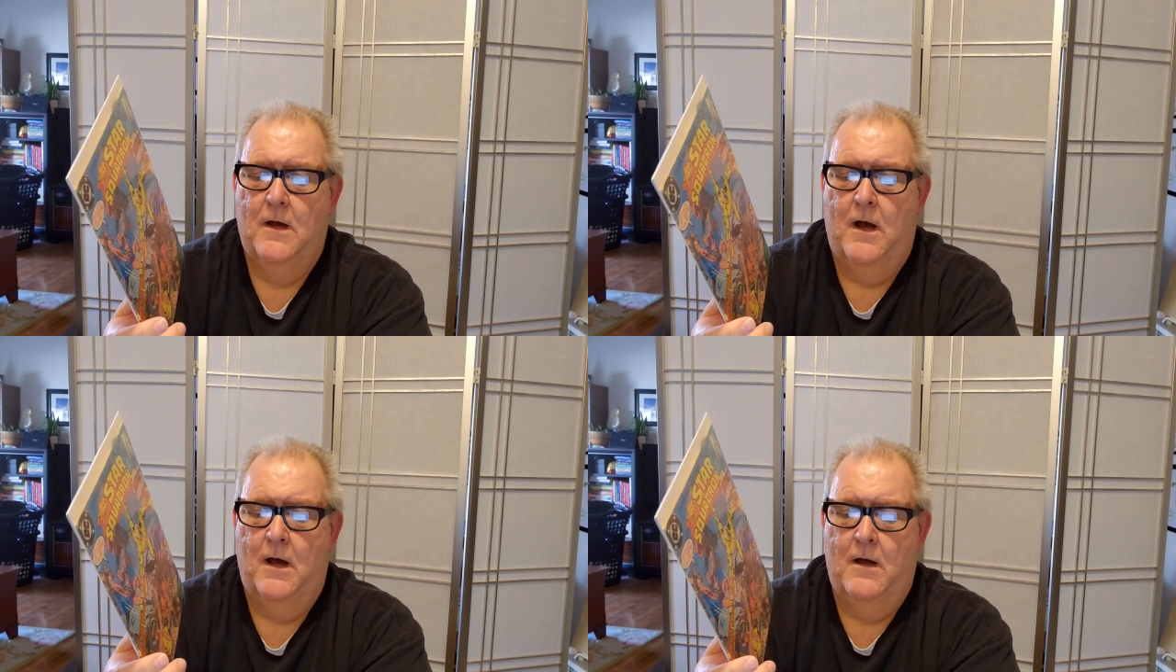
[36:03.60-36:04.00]

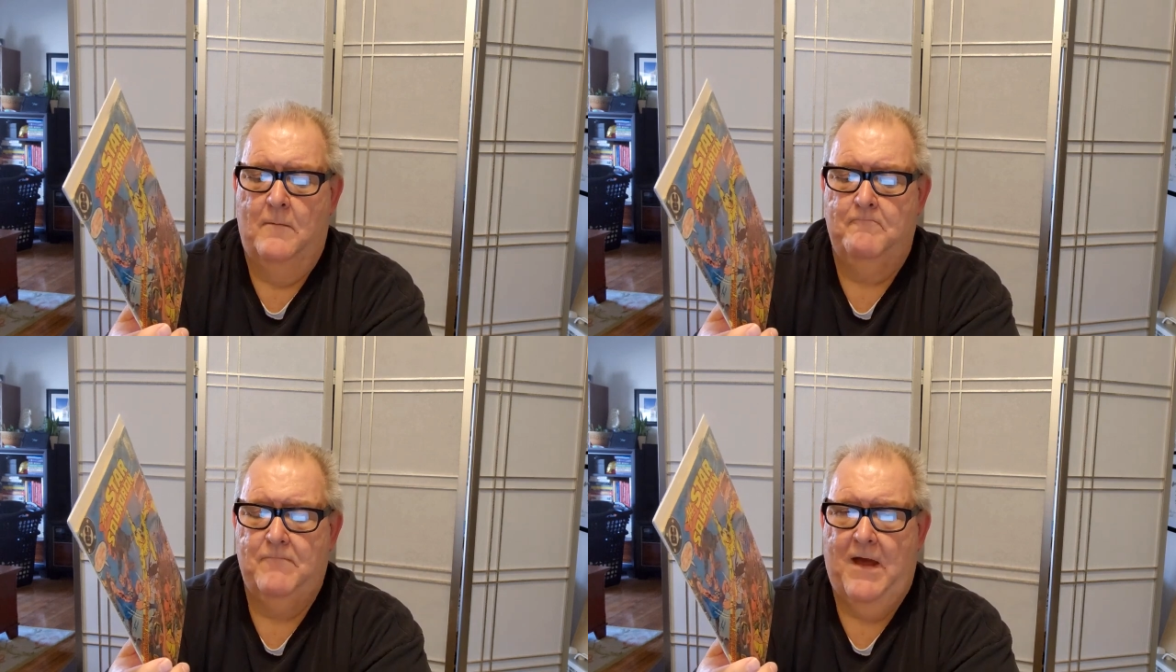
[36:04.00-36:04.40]

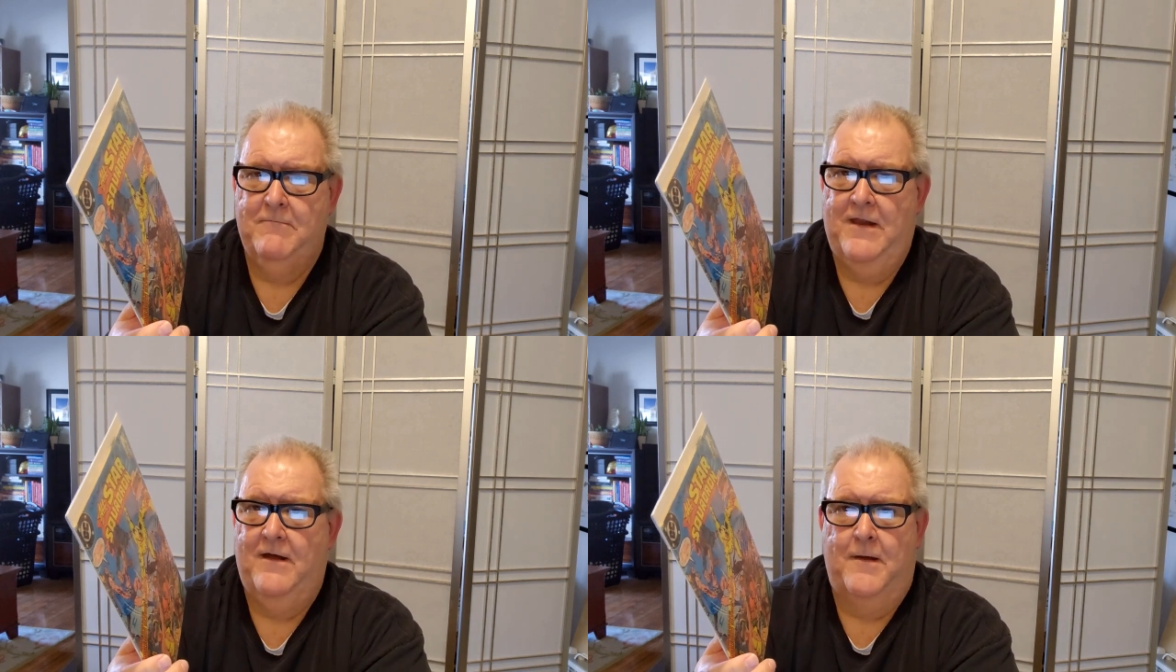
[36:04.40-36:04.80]

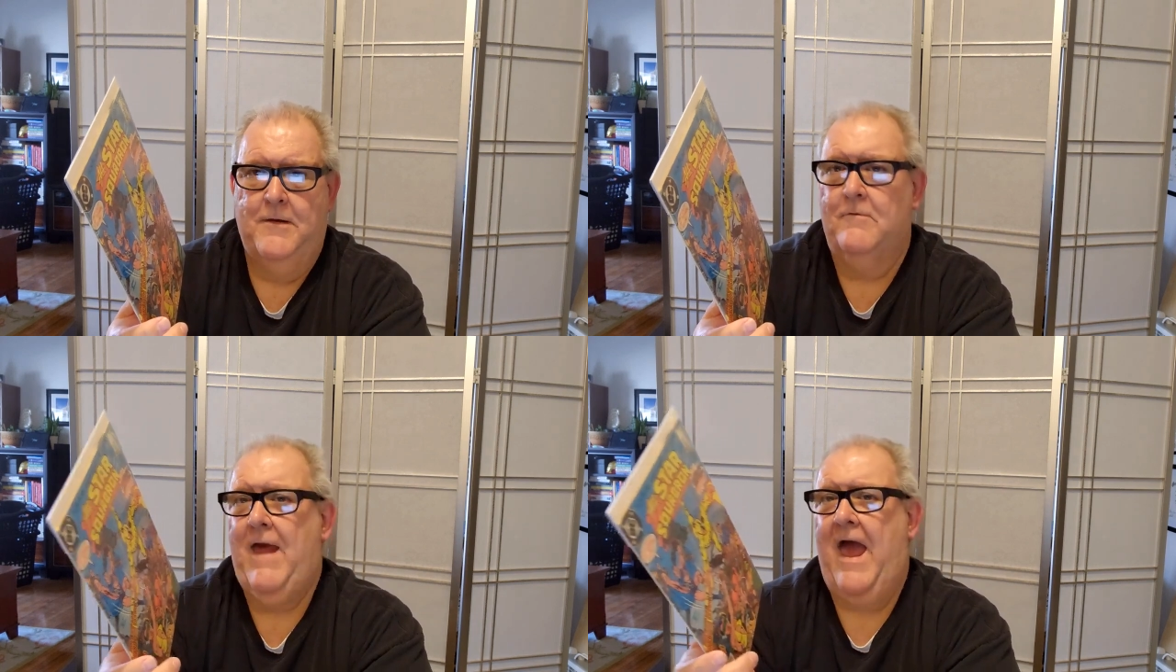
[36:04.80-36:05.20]
I
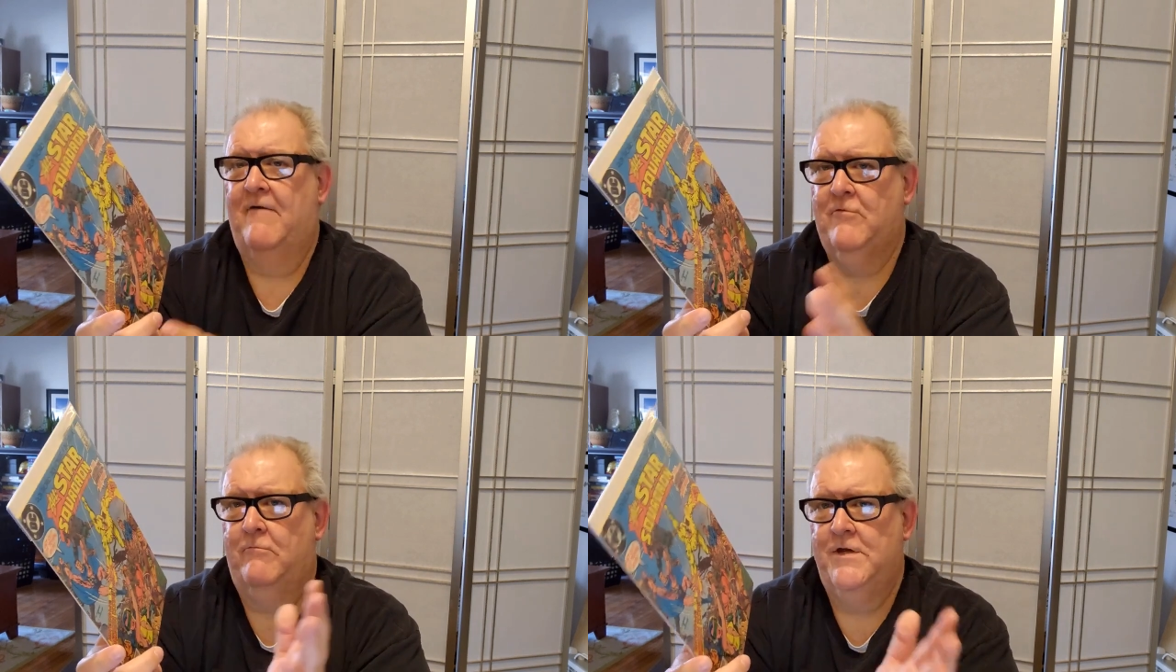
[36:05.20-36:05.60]
don't
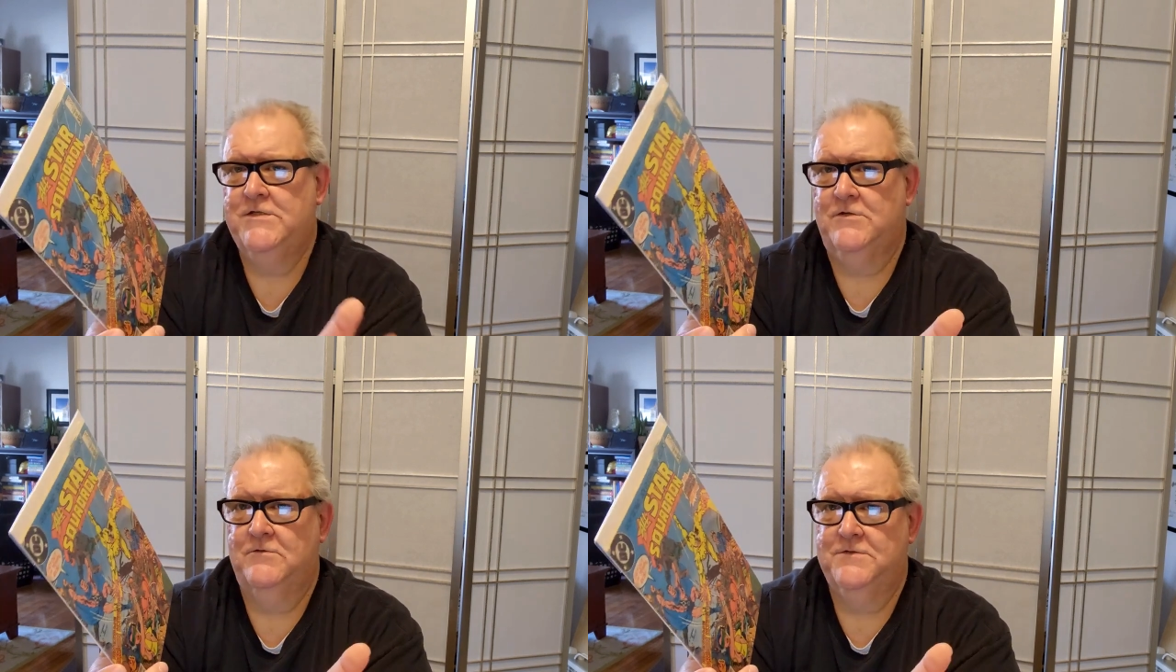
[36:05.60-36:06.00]
have
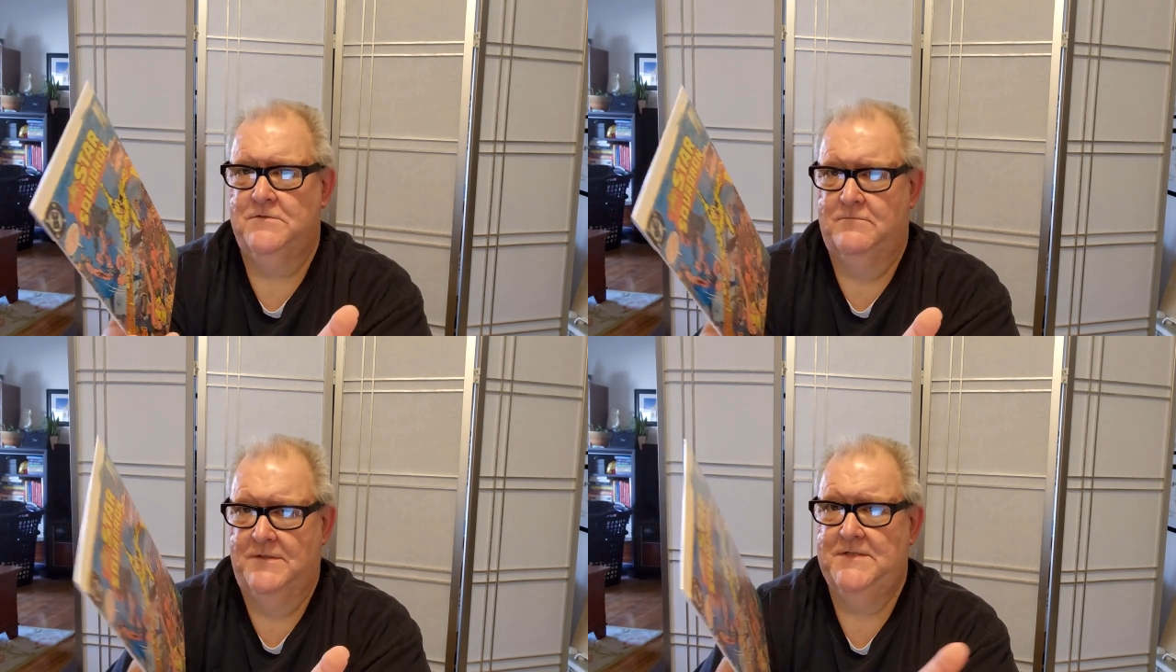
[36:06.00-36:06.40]
originals
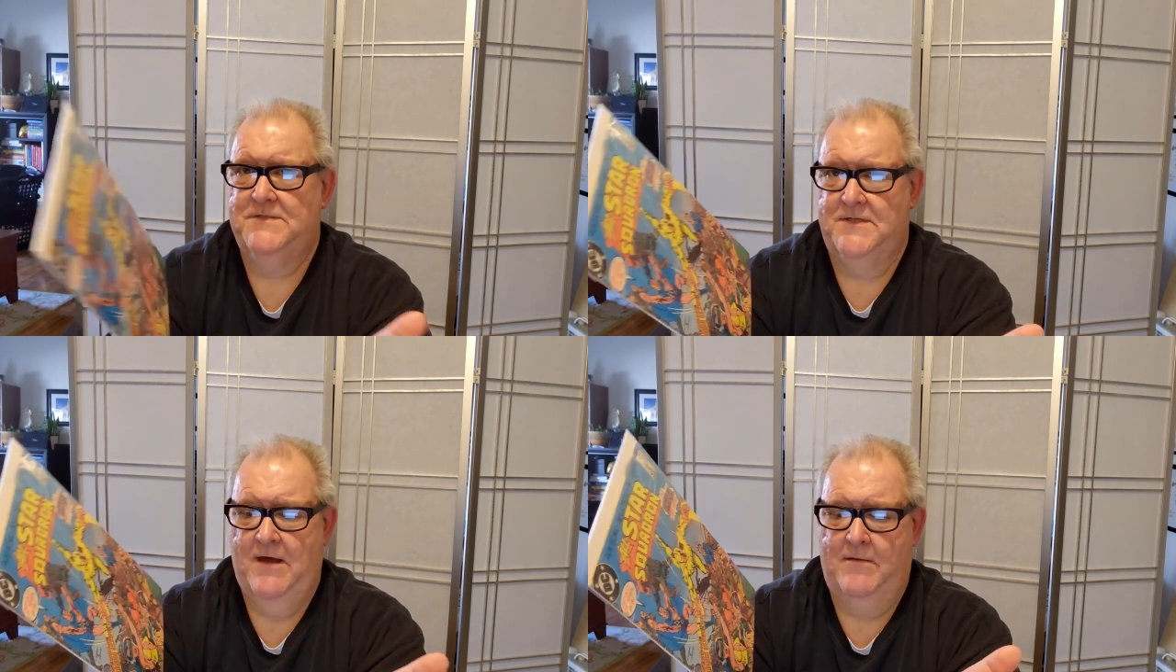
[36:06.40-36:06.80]
to really
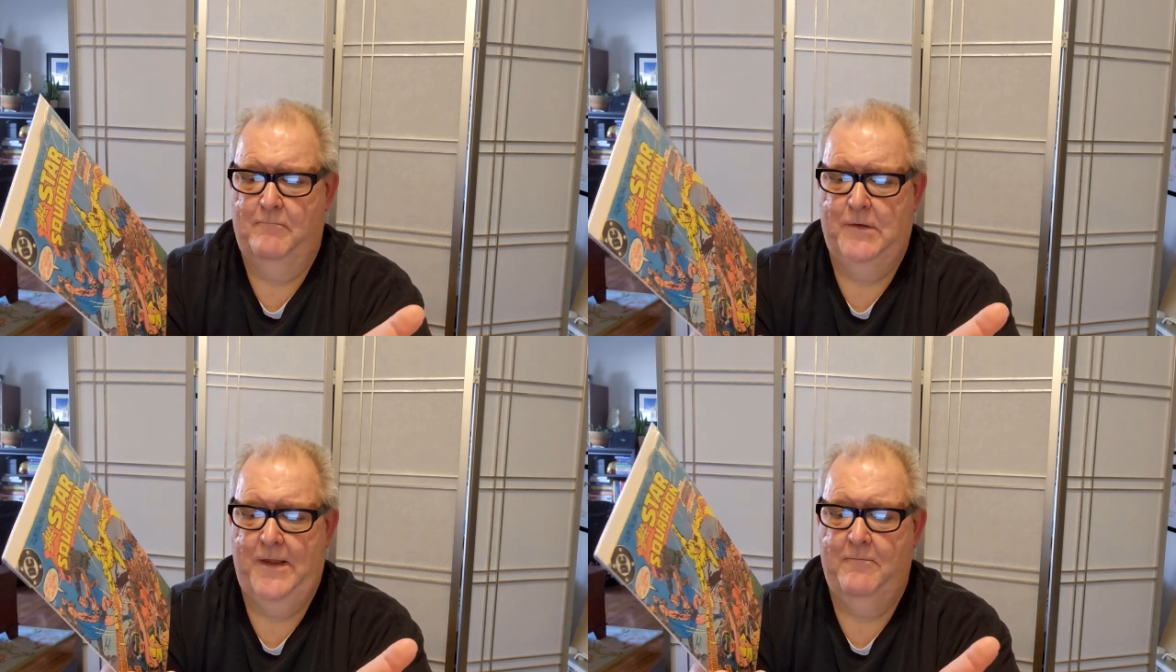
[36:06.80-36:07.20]
sit down
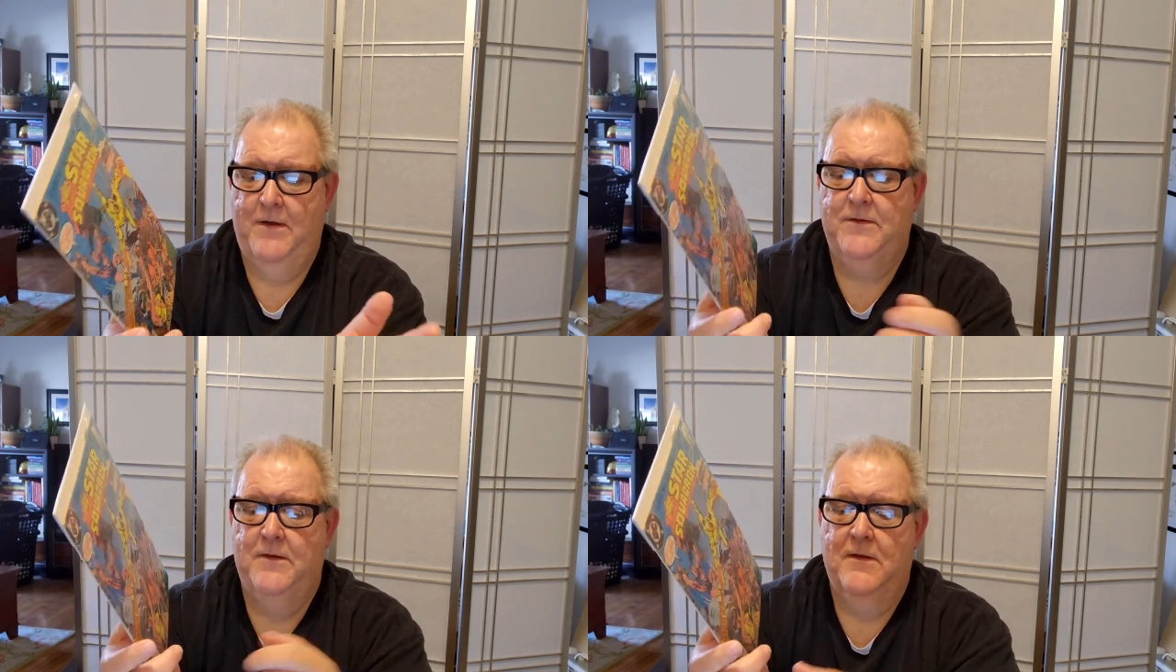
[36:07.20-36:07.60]
and play
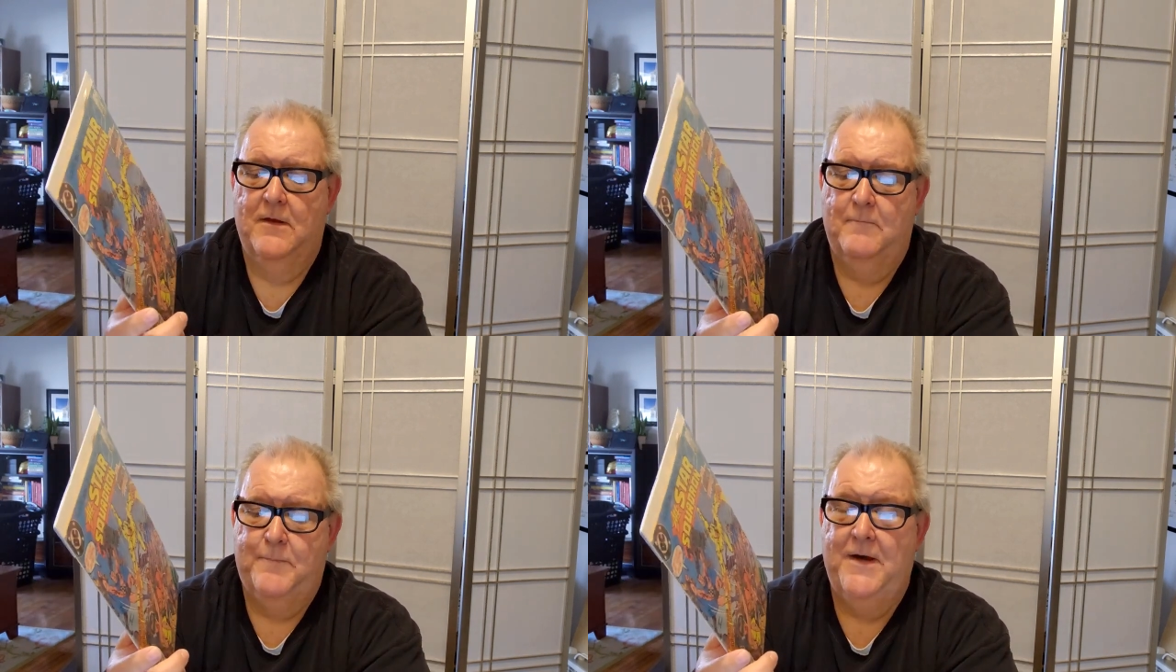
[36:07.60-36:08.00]
with,
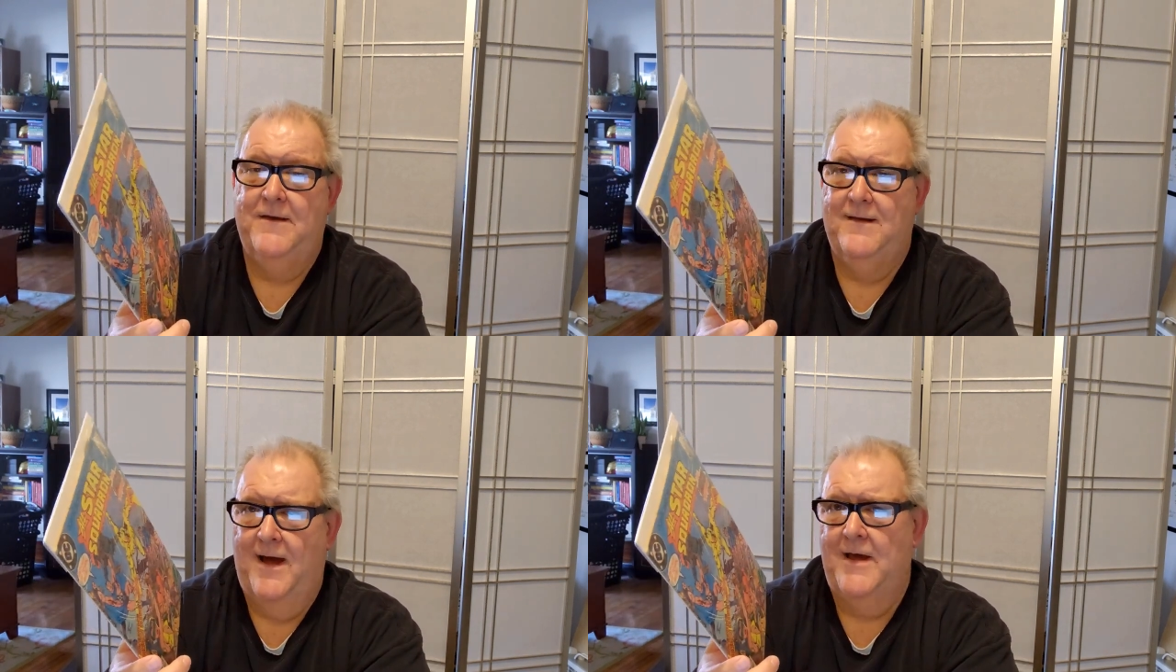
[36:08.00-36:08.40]

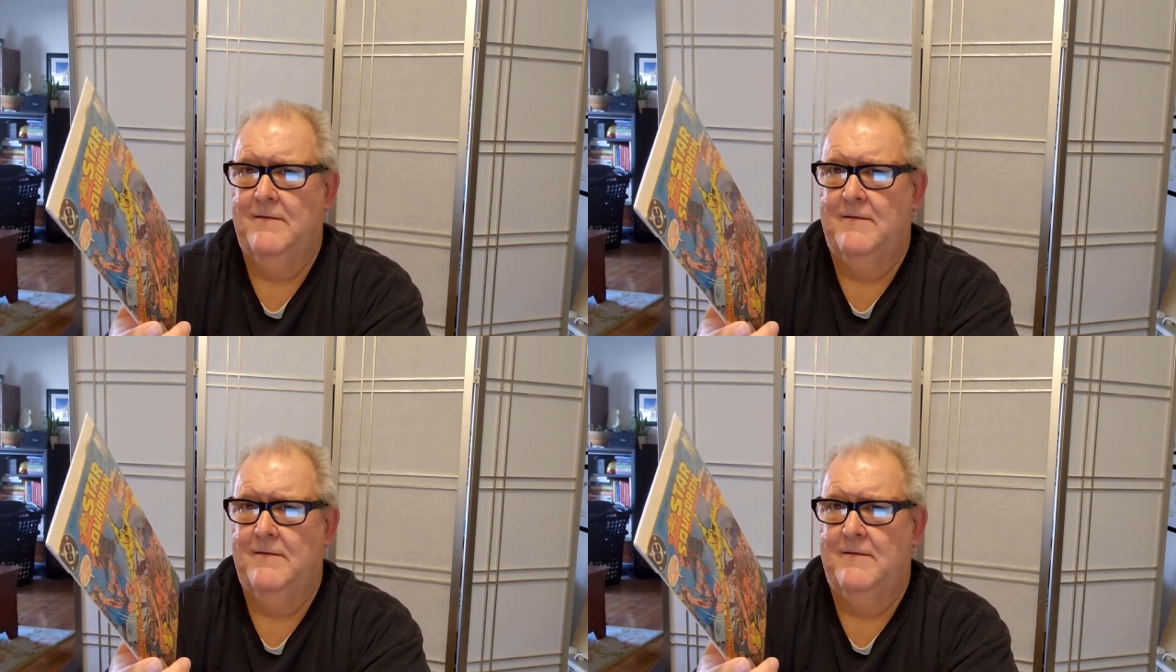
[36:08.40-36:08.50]
but